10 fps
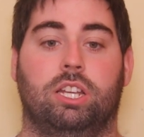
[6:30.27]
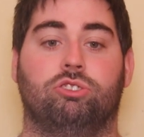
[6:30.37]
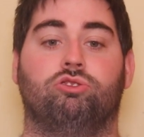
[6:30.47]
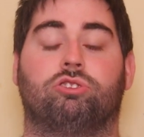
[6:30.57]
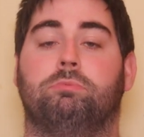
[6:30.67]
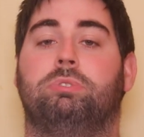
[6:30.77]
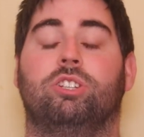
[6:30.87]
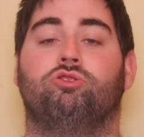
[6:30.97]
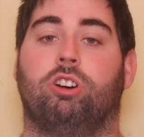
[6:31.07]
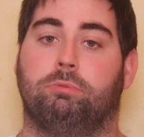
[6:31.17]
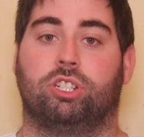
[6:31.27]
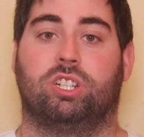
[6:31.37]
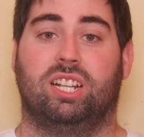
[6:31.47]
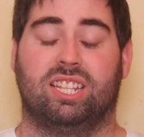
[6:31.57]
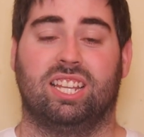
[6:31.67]
is complete
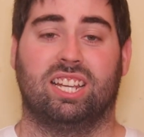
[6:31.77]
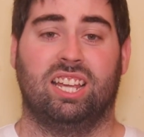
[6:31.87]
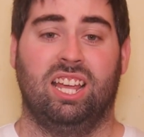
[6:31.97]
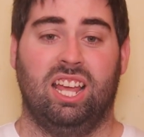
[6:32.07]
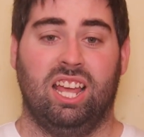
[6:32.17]
rubbish, and I think